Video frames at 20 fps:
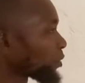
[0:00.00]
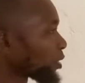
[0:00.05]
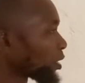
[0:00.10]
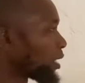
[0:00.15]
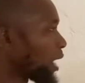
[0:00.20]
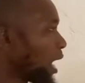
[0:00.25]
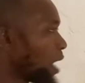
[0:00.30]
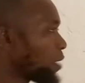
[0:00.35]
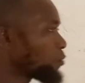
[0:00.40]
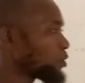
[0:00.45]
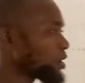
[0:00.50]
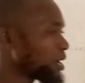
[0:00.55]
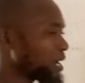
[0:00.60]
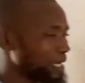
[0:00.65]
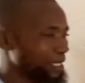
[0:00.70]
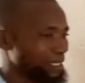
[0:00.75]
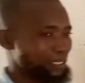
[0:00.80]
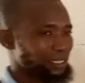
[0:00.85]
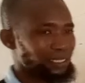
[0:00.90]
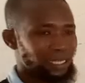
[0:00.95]
And we
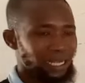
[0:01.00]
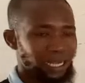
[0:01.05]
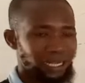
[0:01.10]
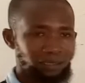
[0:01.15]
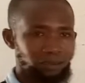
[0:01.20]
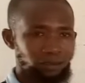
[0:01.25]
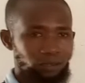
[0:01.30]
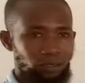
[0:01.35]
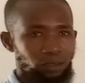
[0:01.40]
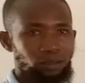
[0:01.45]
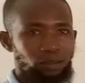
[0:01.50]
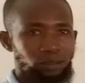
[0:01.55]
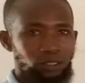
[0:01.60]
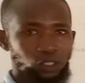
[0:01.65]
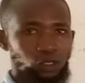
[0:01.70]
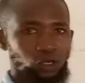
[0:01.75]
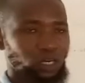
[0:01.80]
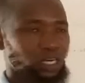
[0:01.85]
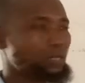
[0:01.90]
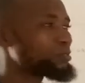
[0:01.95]
can see that
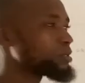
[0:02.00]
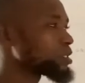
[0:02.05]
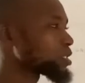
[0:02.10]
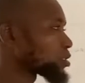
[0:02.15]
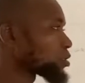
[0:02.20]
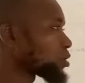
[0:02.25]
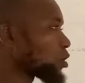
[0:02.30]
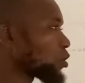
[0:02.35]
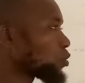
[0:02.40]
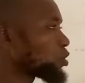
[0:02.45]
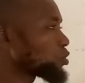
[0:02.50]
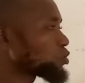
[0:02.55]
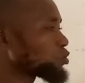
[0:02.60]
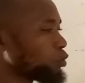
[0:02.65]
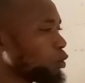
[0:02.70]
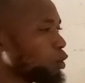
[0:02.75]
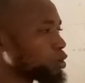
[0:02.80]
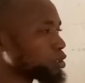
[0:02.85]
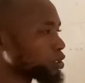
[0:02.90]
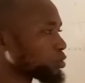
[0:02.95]
theorem is not going to
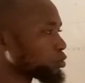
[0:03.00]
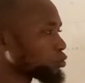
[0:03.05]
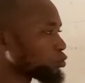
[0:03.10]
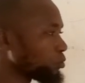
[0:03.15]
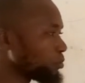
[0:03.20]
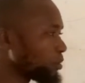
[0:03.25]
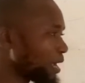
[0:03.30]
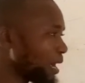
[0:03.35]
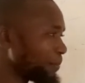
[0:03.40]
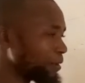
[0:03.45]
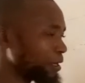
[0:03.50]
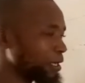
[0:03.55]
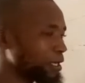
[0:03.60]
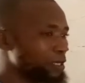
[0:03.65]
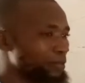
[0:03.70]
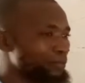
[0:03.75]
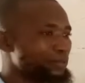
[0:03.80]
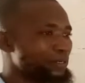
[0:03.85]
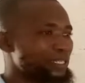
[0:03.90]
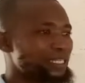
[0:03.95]
what? To be
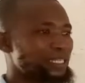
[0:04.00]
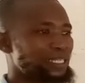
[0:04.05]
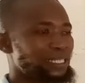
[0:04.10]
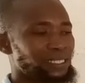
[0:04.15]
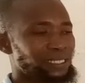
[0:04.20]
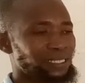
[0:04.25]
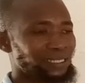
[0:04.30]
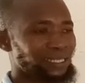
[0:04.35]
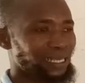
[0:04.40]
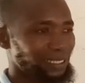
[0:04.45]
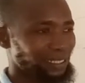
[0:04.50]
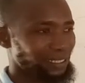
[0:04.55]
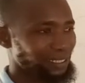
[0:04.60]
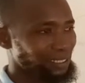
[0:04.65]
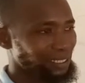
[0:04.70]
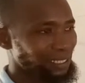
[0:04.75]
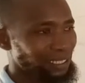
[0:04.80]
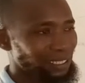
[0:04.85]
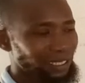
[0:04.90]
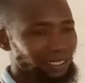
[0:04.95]
applicable in this
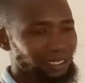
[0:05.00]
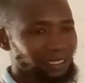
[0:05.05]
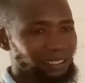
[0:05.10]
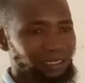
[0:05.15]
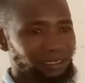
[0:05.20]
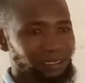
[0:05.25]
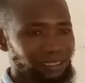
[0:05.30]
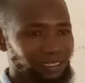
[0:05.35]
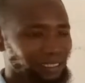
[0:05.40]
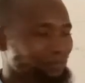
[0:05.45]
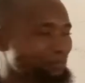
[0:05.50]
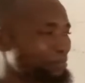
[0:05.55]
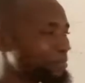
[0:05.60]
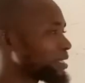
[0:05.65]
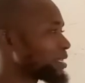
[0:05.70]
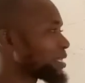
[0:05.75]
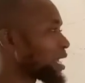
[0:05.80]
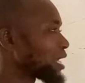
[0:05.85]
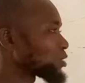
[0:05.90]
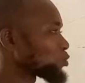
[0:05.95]
case. The reason
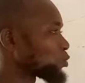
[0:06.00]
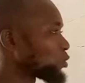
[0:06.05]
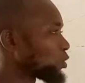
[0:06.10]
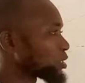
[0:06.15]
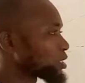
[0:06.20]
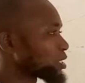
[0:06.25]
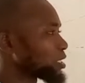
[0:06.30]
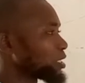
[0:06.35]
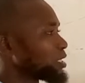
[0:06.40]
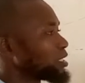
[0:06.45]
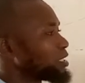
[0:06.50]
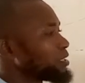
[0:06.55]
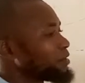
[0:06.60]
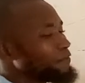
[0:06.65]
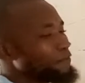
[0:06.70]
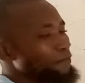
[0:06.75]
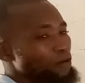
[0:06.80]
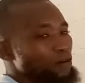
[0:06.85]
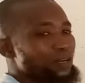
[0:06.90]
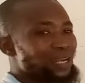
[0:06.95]
being that what?
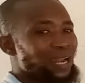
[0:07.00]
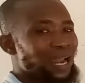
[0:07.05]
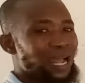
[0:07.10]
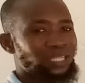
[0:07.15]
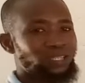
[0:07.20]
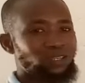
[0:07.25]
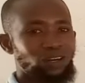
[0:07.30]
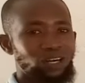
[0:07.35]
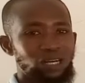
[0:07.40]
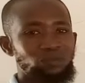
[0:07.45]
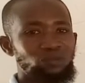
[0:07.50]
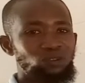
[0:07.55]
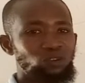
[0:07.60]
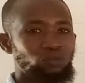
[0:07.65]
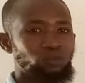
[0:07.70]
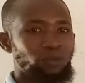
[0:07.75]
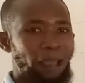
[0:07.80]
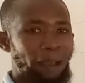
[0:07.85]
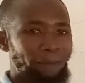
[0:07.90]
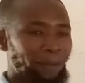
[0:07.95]
For that theorem
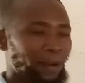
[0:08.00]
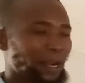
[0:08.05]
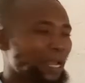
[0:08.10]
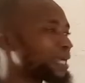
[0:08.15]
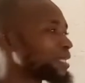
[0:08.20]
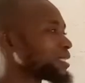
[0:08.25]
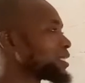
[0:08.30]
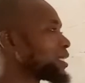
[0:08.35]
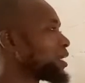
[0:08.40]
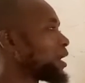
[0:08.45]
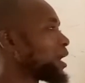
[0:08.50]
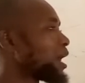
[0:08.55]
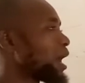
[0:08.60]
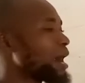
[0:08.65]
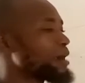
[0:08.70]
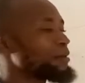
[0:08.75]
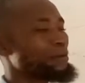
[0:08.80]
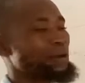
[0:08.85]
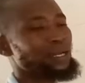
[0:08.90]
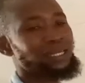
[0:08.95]
to be applied,
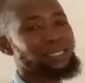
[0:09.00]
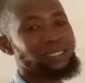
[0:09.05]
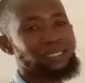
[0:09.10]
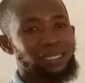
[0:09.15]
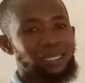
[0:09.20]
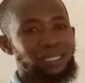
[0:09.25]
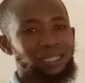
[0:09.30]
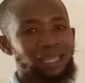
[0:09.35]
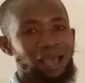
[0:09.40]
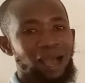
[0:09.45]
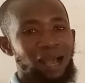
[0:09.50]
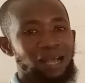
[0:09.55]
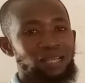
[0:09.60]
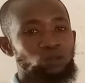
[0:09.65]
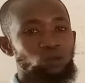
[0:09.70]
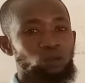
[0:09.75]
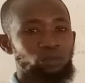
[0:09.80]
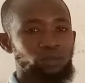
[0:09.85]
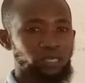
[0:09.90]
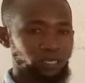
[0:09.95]
angle at the center has
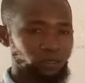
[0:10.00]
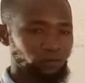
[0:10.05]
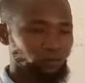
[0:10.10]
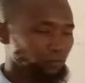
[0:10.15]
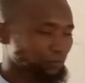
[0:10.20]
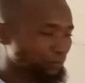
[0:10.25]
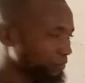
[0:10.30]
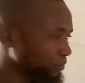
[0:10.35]
to be given.